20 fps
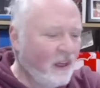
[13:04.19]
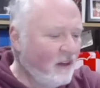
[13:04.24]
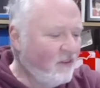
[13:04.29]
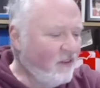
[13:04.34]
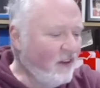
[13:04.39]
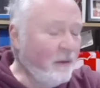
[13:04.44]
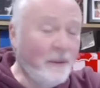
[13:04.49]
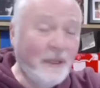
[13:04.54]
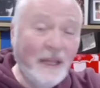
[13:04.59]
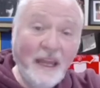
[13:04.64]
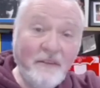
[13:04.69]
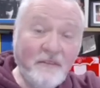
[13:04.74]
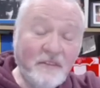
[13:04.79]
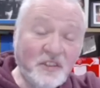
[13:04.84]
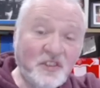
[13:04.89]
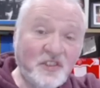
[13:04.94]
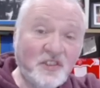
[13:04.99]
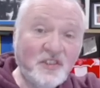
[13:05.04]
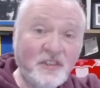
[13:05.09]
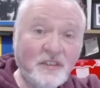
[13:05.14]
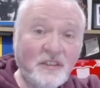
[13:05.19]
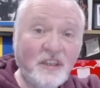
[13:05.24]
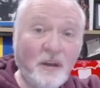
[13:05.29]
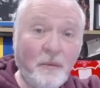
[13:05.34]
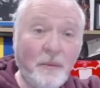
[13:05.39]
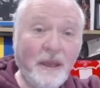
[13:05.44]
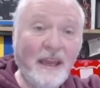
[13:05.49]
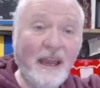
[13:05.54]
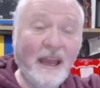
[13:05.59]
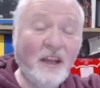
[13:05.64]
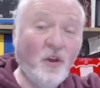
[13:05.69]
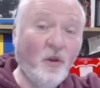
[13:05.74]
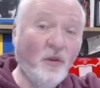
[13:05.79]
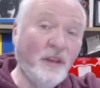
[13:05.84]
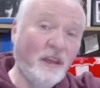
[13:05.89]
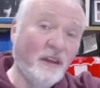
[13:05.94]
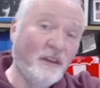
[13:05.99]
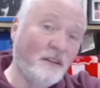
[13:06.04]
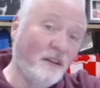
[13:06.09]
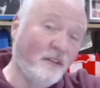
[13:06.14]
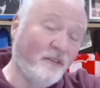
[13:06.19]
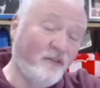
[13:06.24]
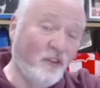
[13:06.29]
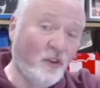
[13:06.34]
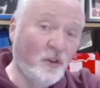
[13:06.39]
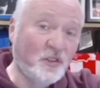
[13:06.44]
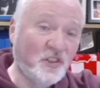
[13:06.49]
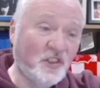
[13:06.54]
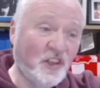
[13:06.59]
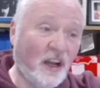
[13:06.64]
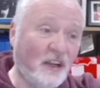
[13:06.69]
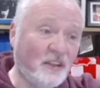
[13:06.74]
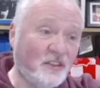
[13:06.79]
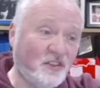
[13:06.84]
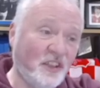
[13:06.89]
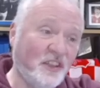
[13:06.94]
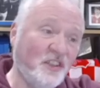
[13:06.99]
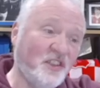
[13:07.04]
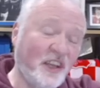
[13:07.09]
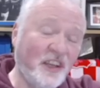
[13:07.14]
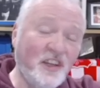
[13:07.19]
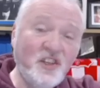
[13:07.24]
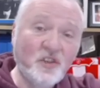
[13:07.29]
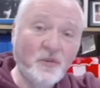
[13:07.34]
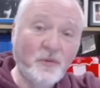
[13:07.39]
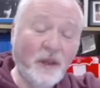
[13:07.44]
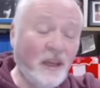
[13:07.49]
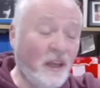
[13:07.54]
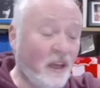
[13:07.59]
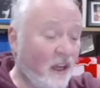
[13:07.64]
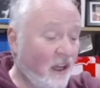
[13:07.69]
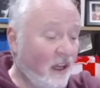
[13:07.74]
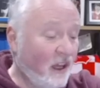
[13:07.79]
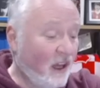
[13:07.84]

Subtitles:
Phoebe Davis coming in only at their first start since injury